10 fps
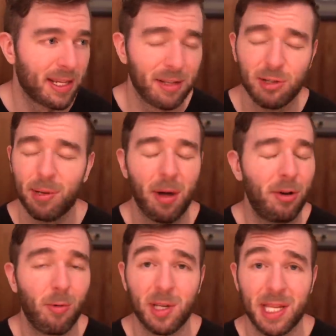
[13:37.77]
I think there's some
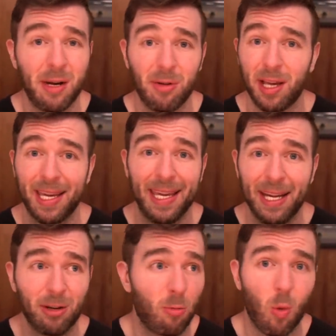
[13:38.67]
other ones that are like
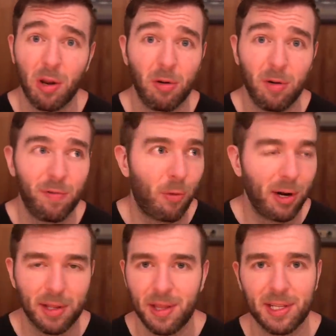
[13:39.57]
here,
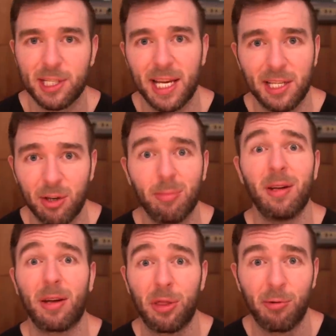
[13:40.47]
140, and then the States will be
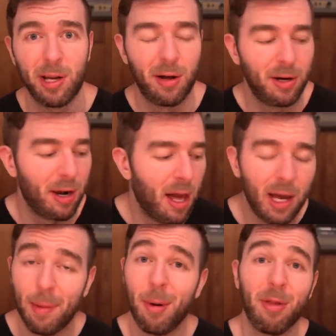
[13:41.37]
like 300. I
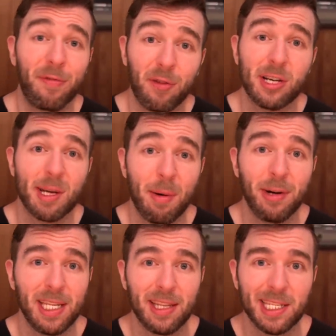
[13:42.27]
remember the first time I
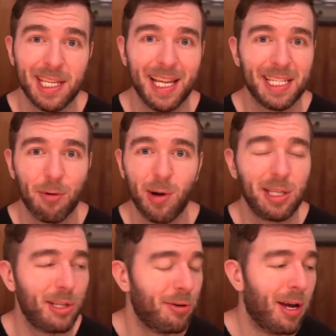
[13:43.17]
went to the States, I
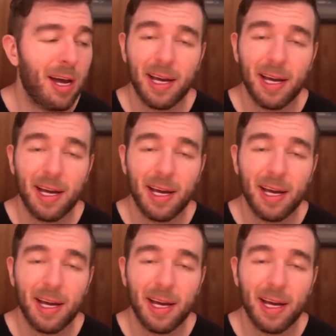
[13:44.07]
went to